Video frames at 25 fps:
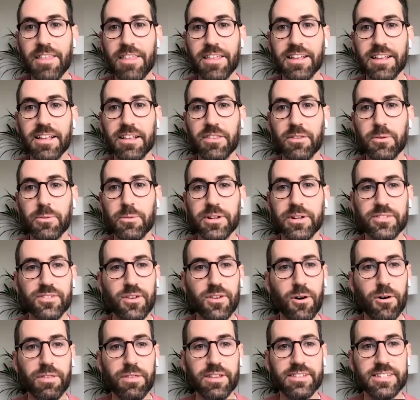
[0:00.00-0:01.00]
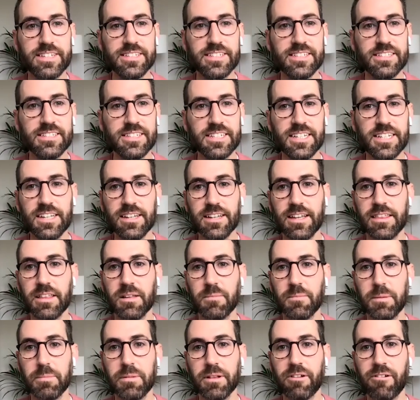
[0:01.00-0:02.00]
I think the word is authenticity. I
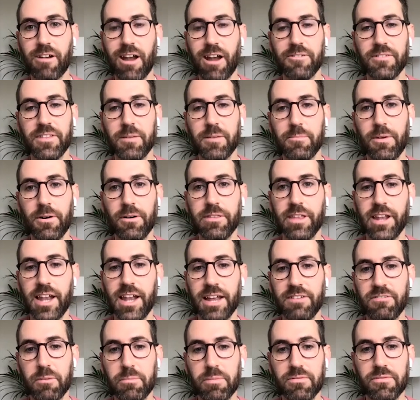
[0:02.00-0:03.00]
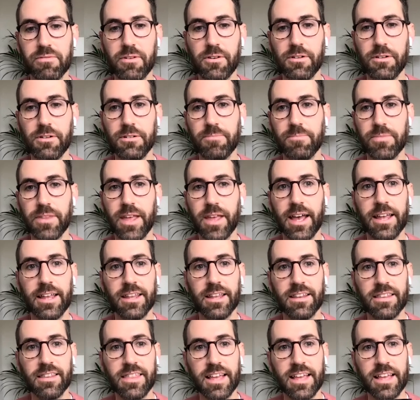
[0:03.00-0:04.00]
think people are craving that more than ever before,
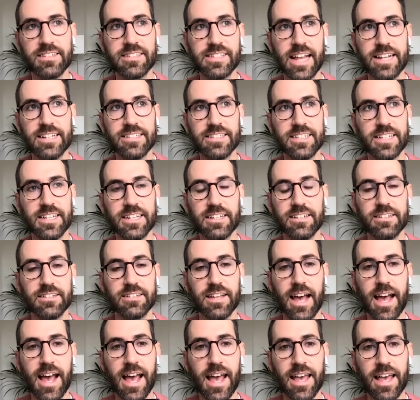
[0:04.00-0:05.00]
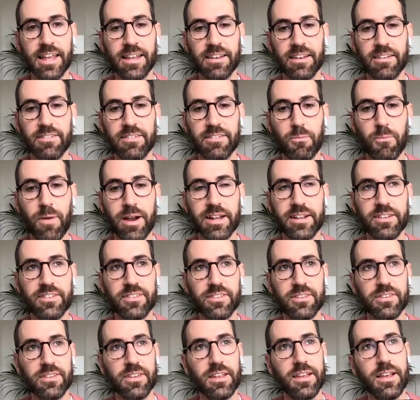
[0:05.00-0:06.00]
and they sense it. And when
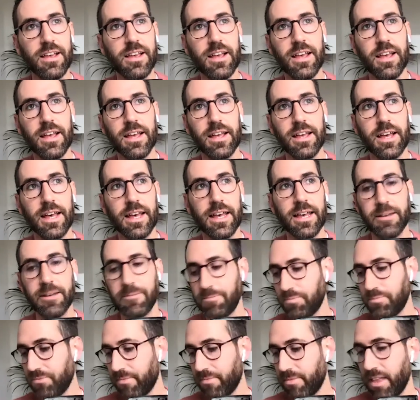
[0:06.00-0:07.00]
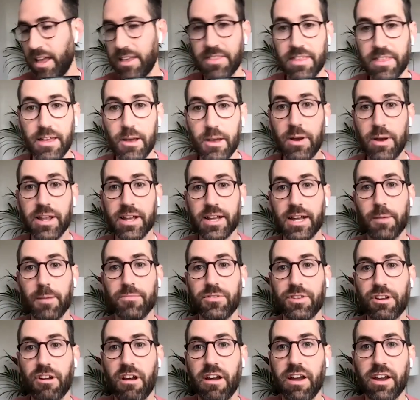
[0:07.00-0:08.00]
it's um, th- when it
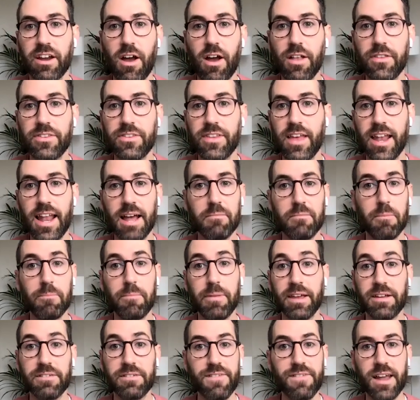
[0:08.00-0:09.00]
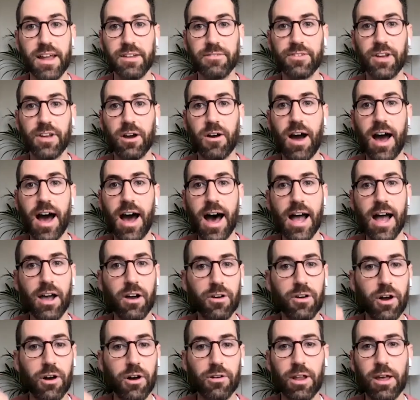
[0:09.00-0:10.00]
comes to creating content, I'm a big fan of go high
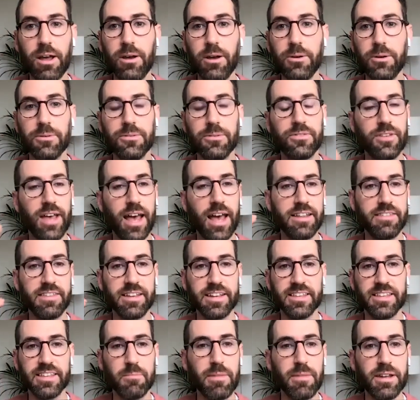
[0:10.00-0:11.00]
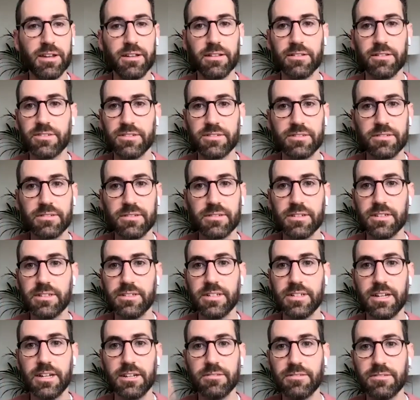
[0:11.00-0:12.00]
or go low. So anything in the middle, just
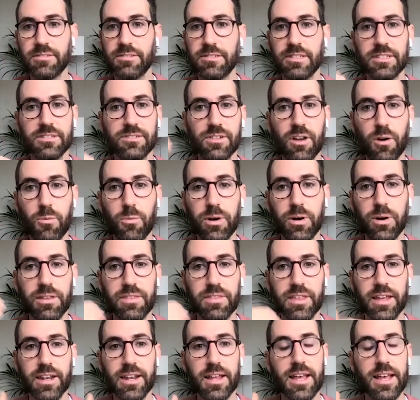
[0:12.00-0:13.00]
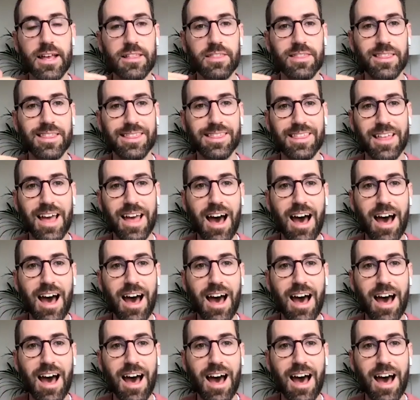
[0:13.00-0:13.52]
you know, is, is not worth it. Mm-hmm.